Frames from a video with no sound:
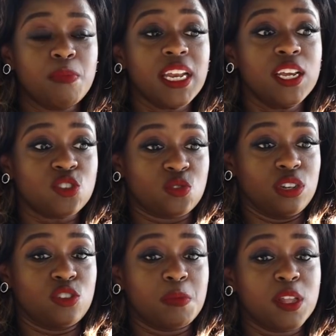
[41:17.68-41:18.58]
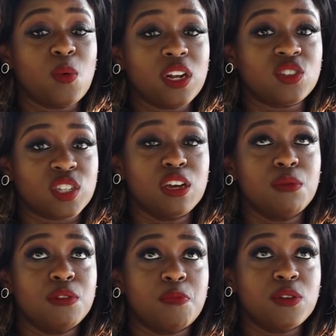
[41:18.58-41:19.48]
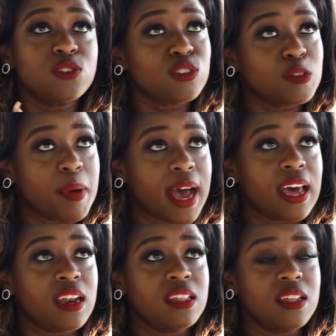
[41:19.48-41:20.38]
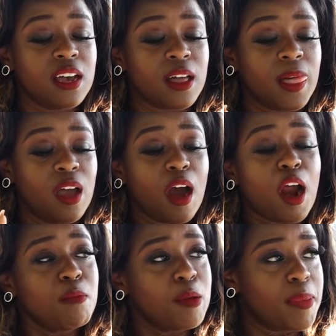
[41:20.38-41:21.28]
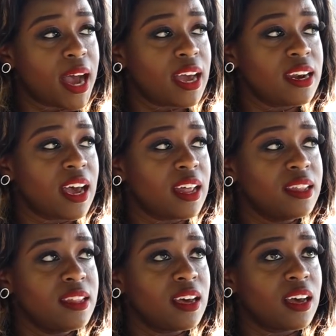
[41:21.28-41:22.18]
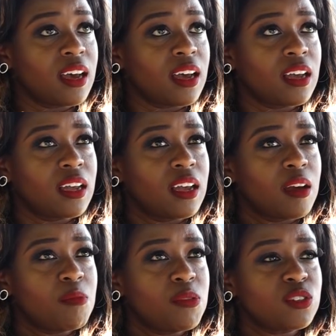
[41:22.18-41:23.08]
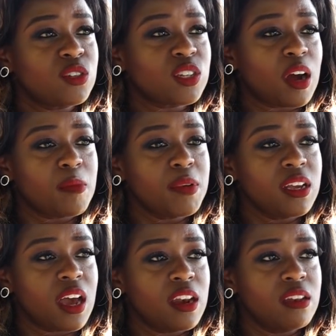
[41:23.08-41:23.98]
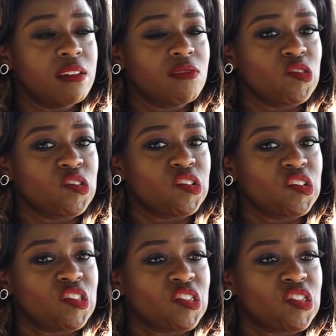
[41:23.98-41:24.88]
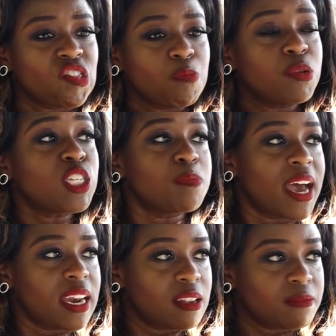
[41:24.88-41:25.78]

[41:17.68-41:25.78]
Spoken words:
made history to be the one to sing with the Prisons Band, the Army Band, and the Prisons, Army, and Police Band.